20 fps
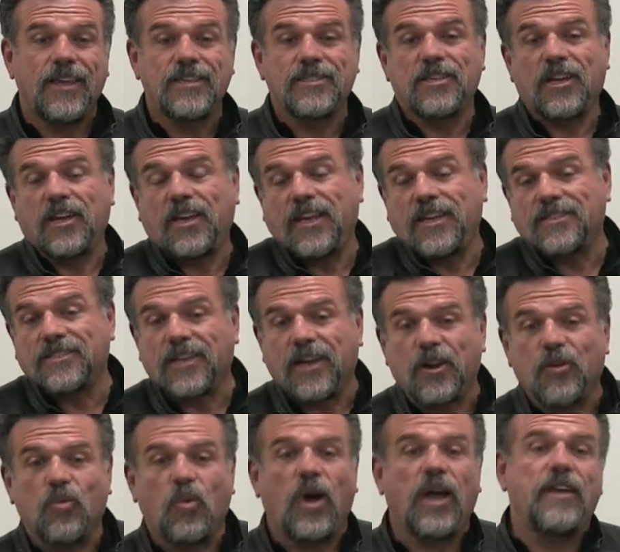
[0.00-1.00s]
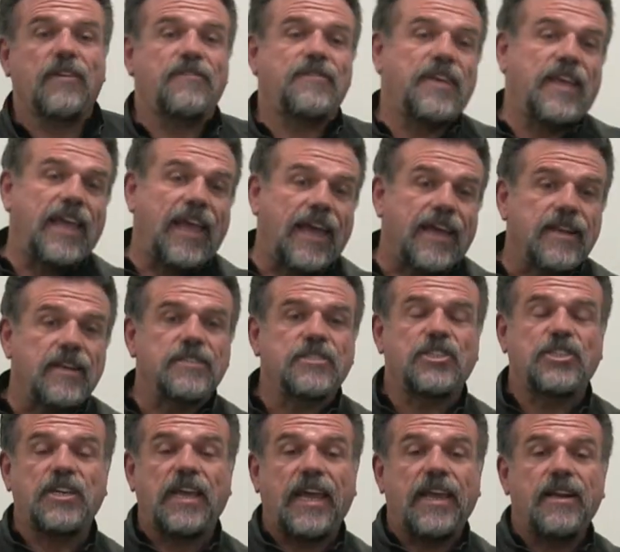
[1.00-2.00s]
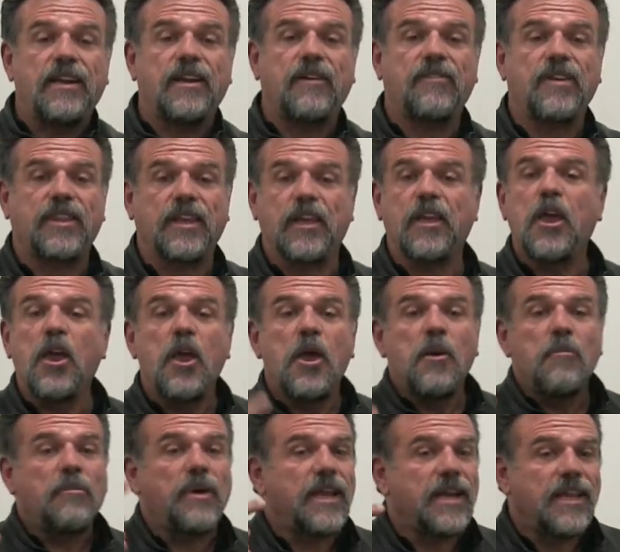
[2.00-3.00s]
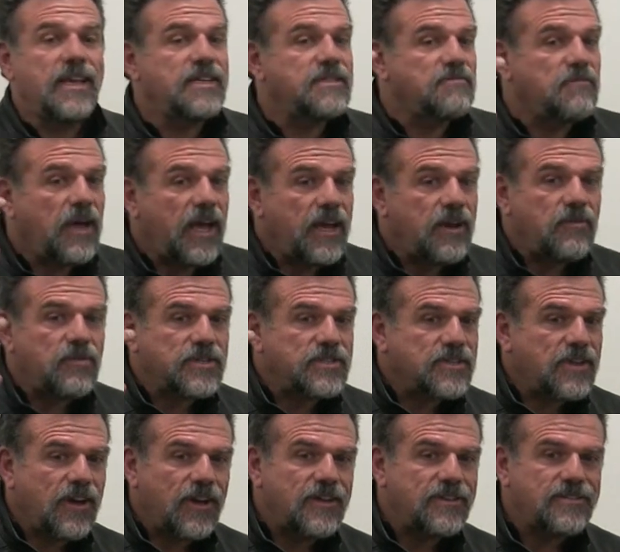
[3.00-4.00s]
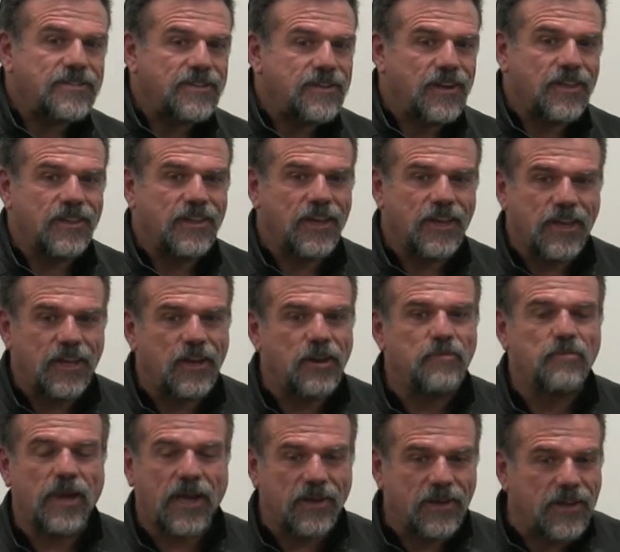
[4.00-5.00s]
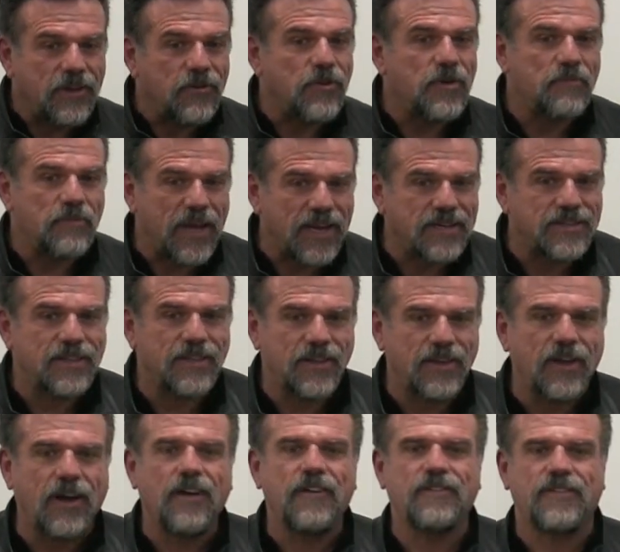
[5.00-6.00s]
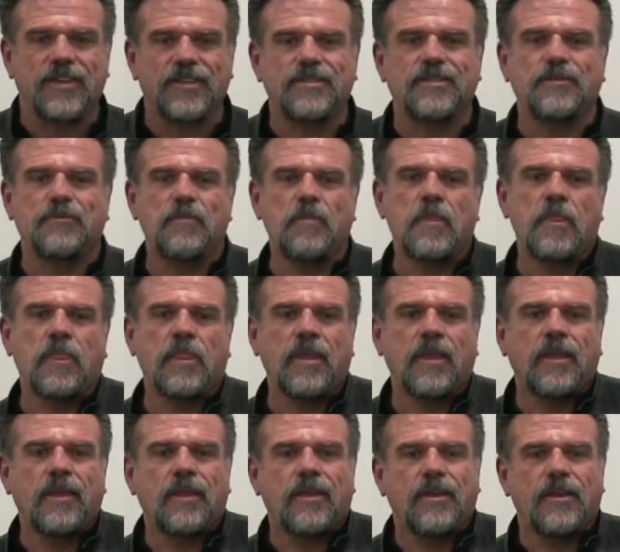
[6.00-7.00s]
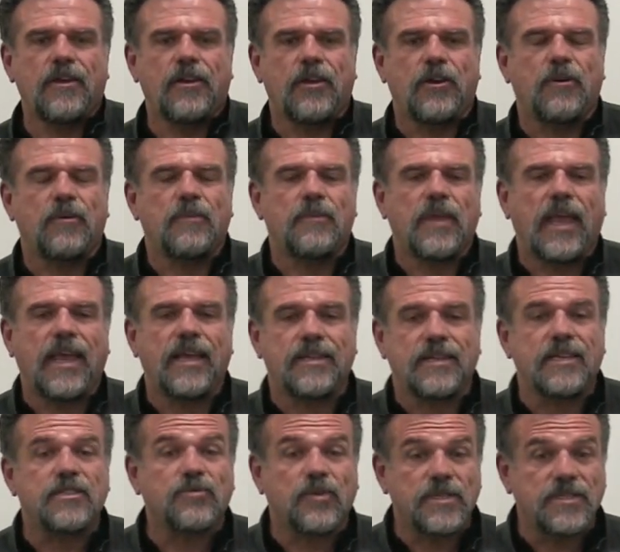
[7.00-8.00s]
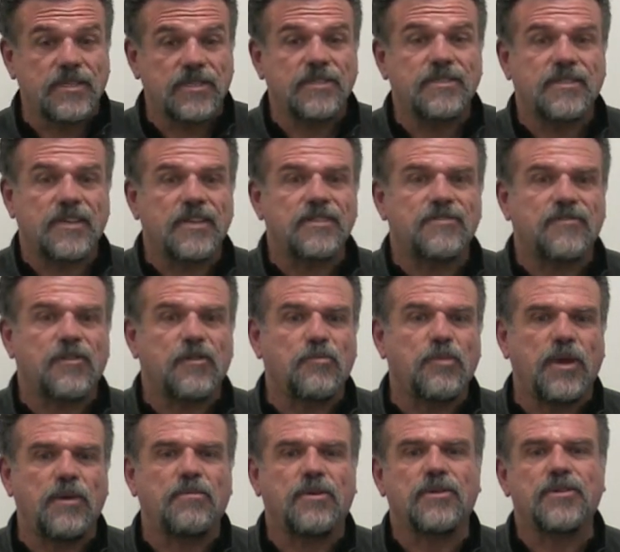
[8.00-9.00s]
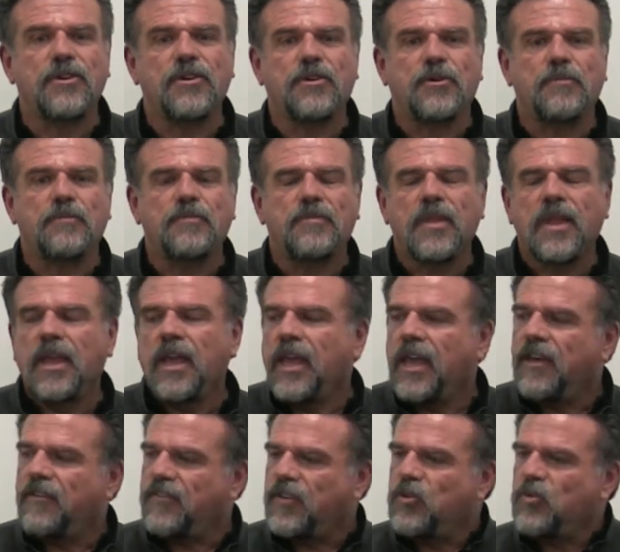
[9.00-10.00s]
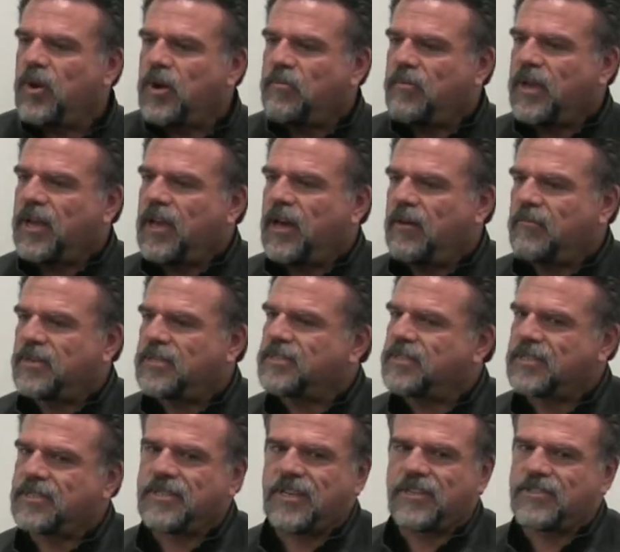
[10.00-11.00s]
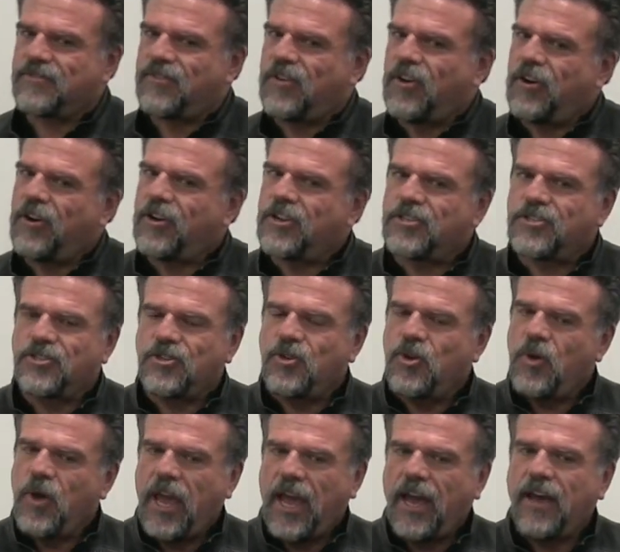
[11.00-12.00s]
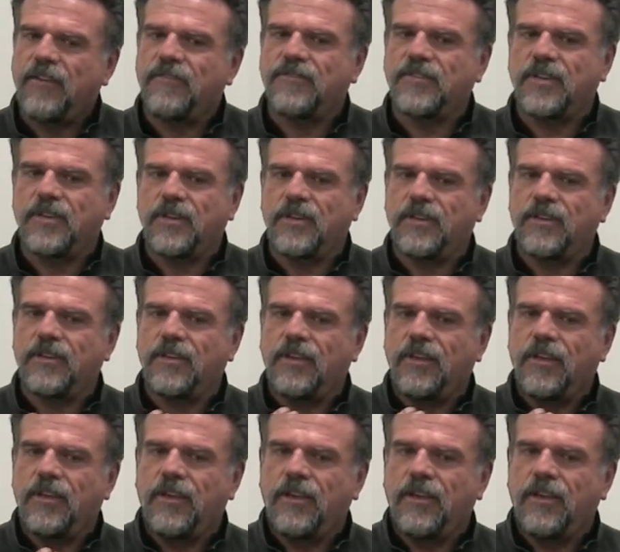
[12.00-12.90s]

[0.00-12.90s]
he's lucky he's got a wife. He handled, she handled everything. But his mind was constantly thinking about going back to the office, you know? And that's what successful people do. If you want to become a successful artist, you have to